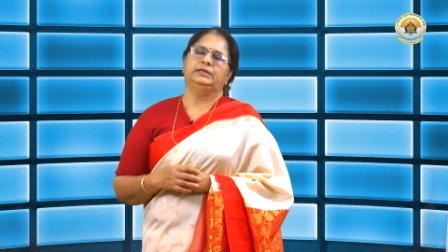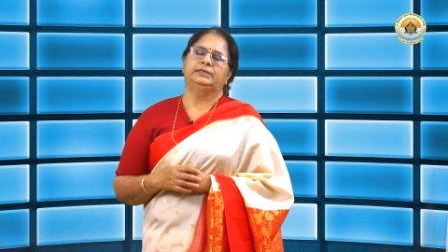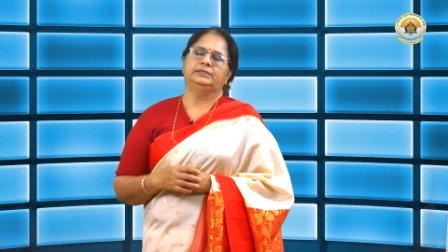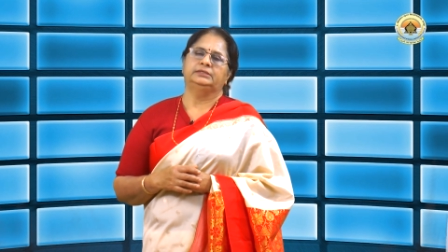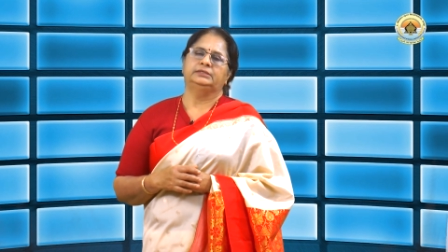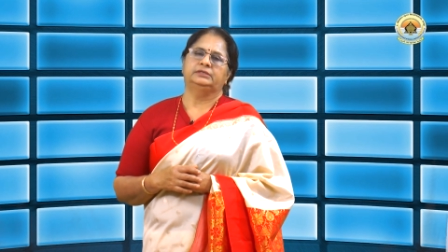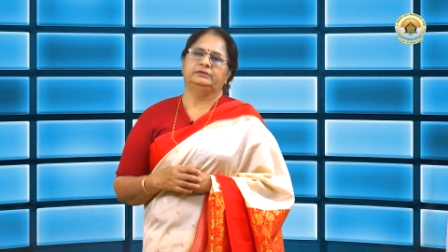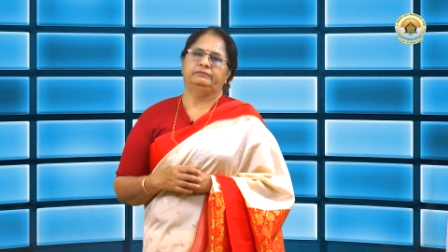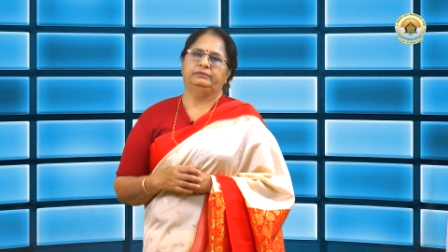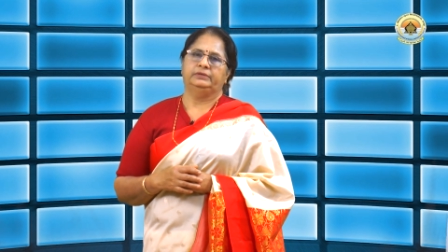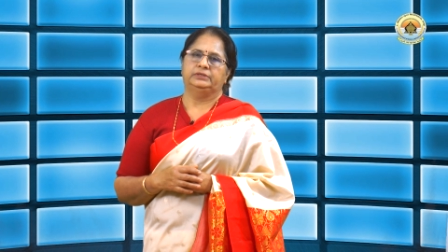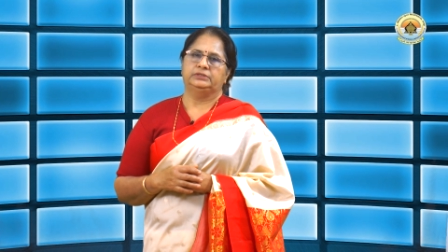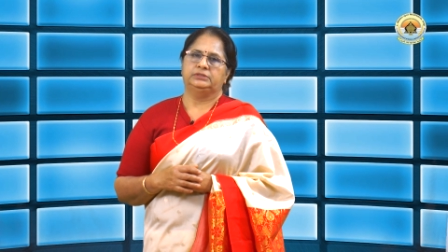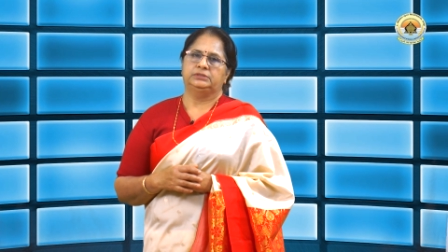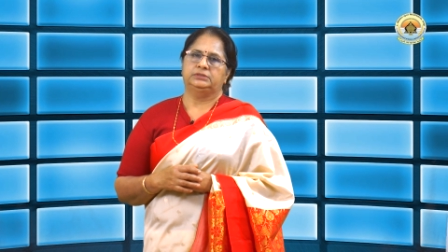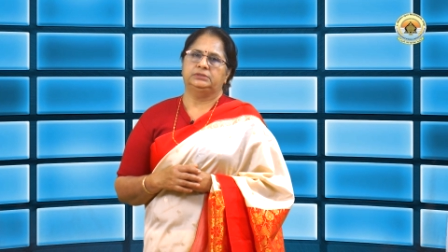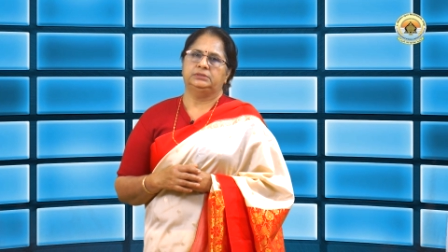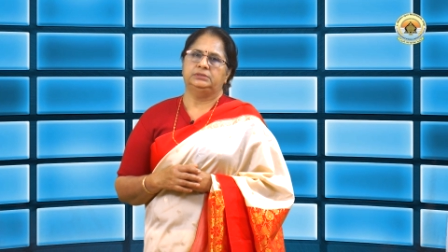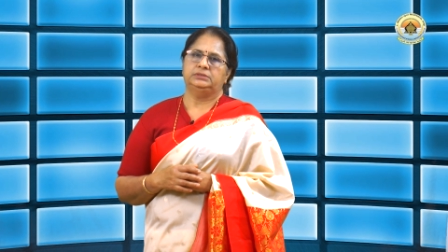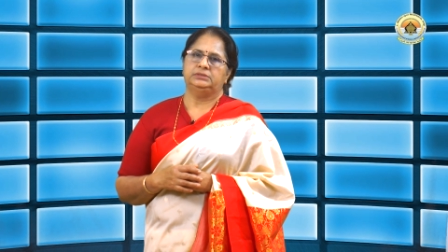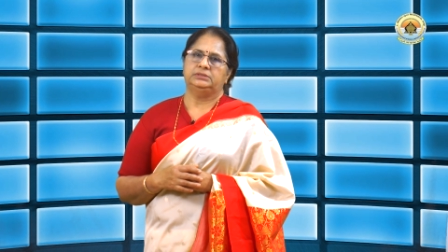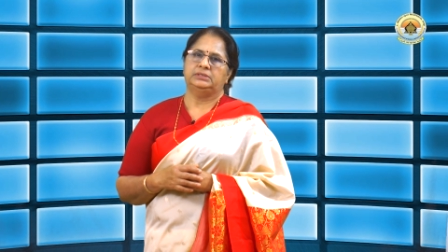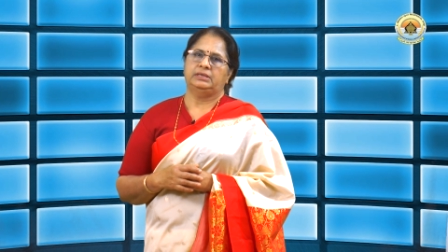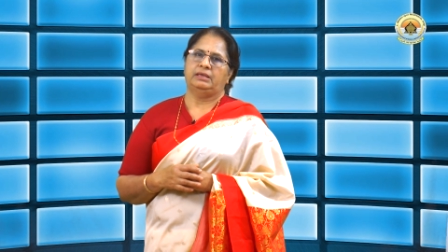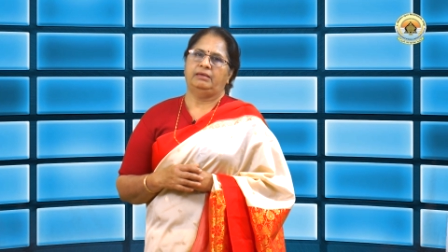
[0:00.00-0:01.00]

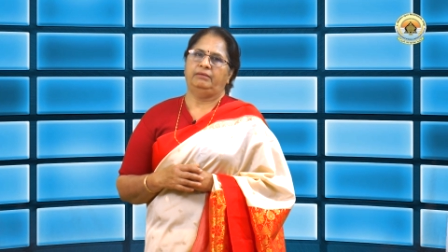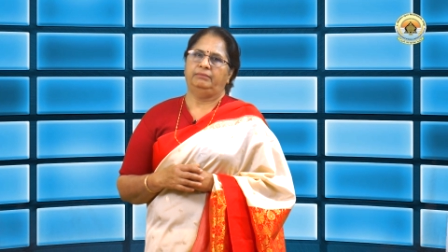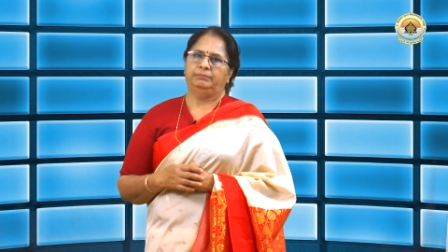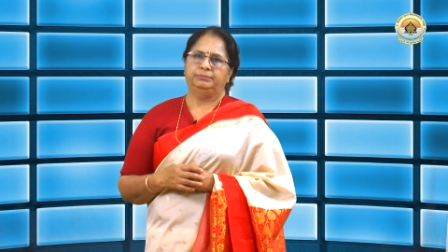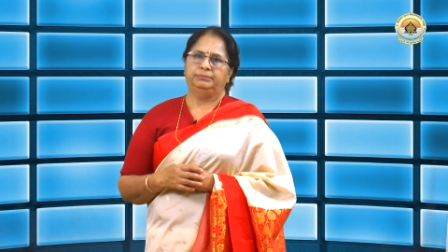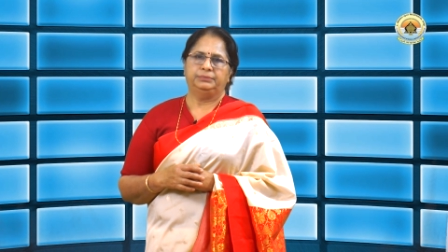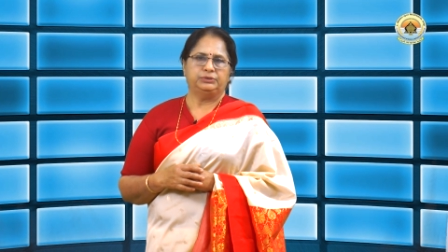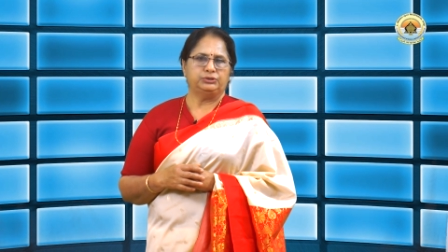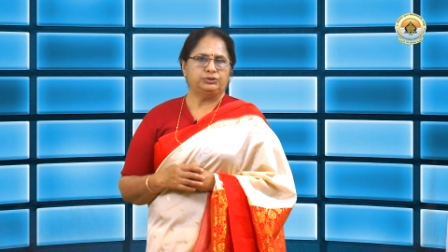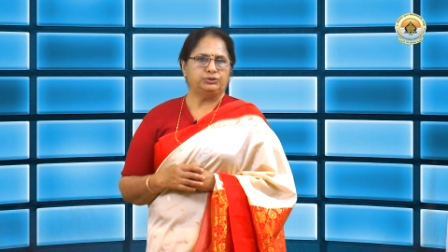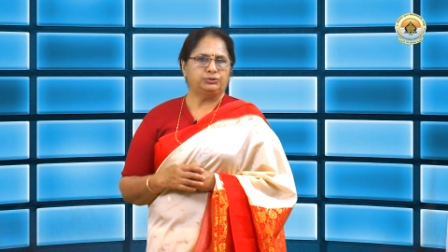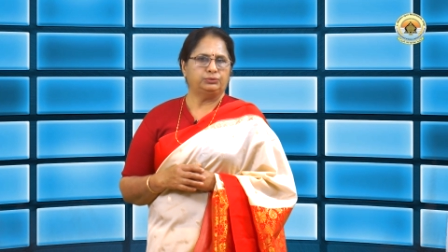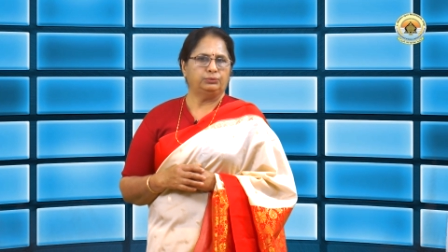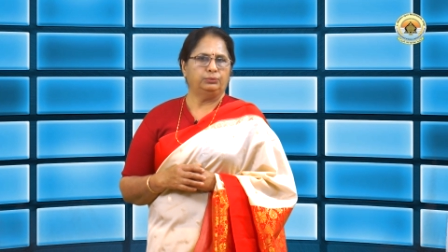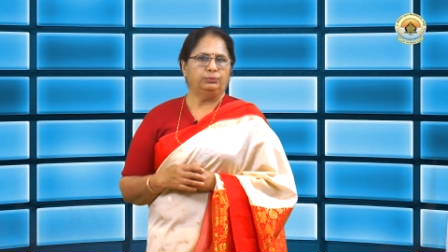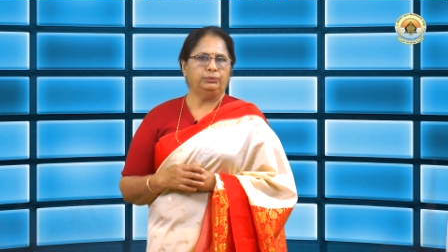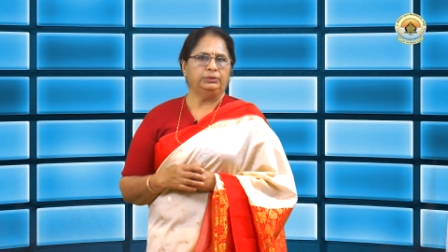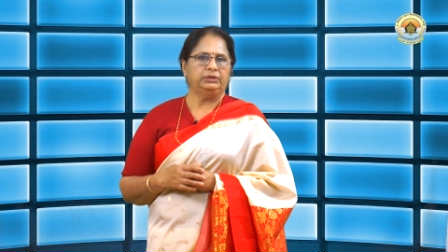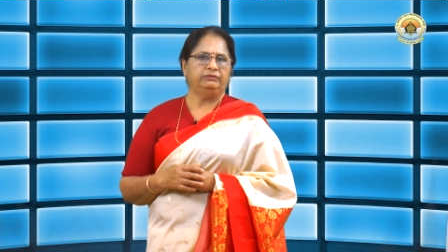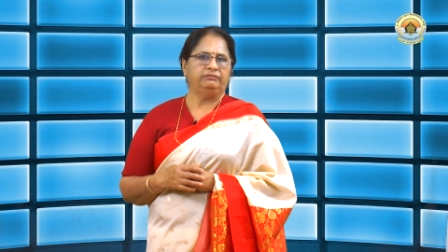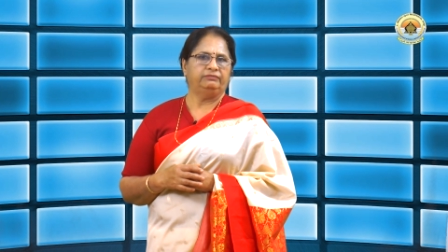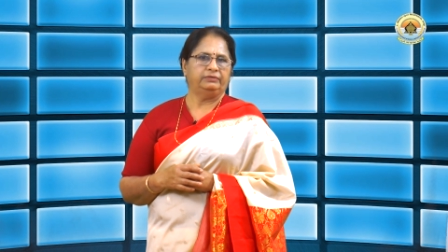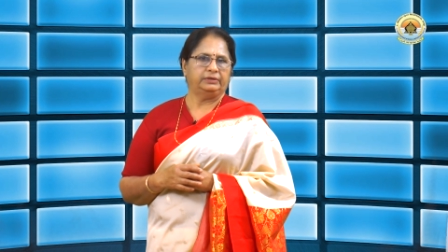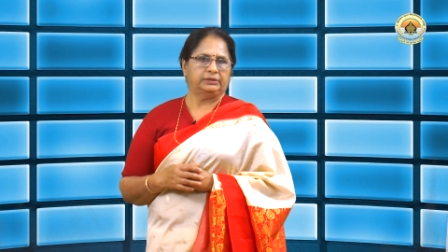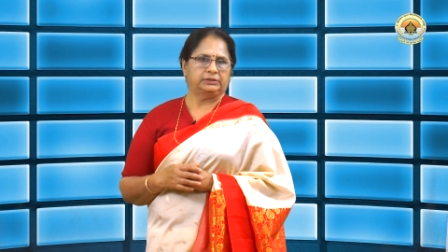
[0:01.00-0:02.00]
interventions have been
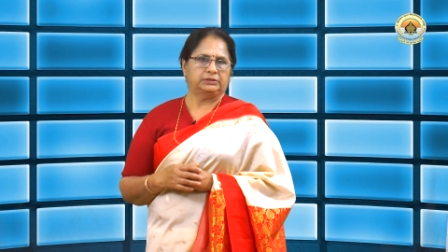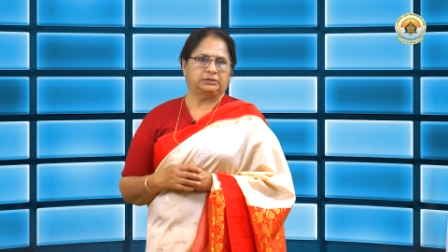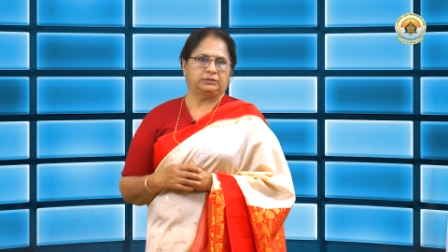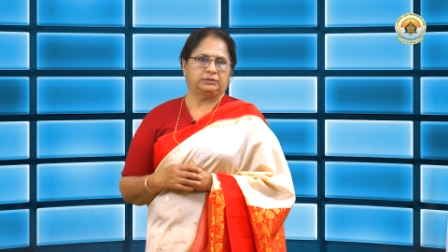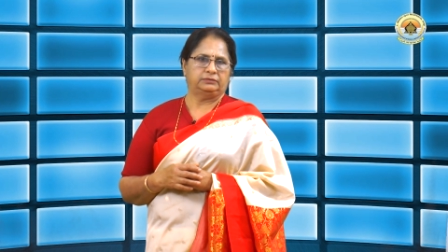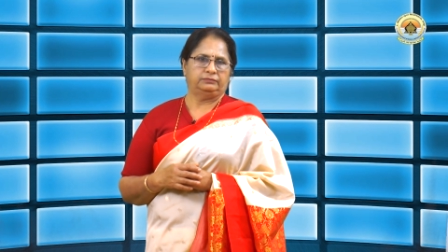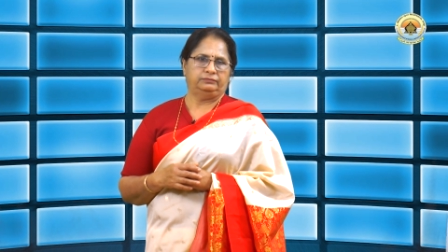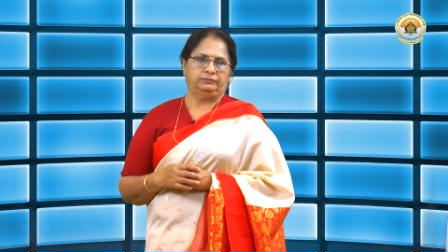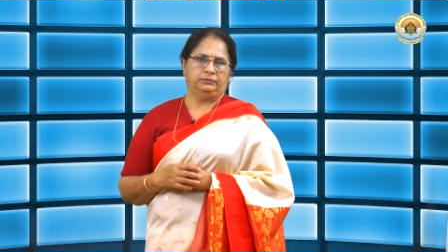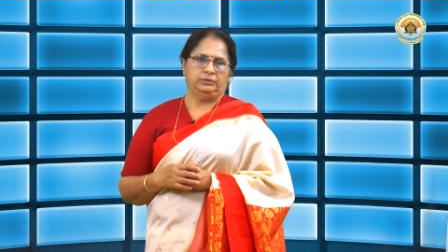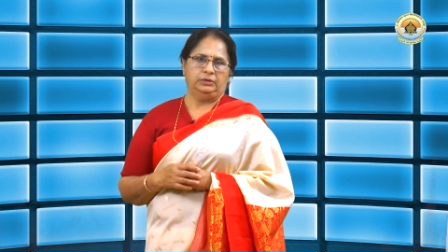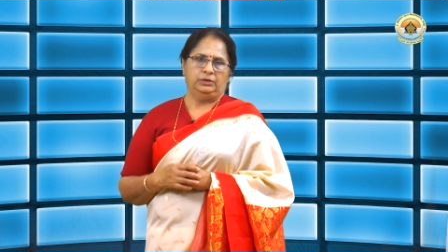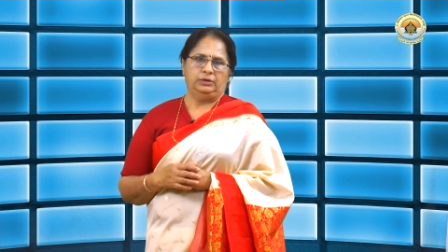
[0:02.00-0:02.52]
shown effective